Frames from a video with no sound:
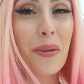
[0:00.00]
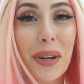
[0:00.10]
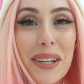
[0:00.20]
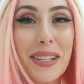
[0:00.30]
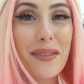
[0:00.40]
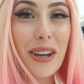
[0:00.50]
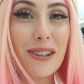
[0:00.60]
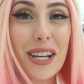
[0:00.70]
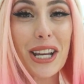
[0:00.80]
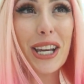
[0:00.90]
We're gonna see if
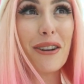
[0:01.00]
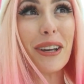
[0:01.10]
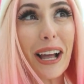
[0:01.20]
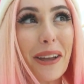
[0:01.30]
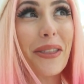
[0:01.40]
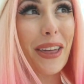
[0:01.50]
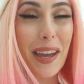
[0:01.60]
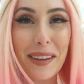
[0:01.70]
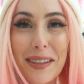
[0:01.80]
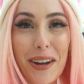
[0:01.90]
there's any cute yellow
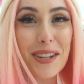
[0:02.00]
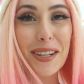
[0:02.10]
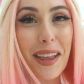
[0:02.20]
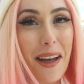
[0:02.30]
things that she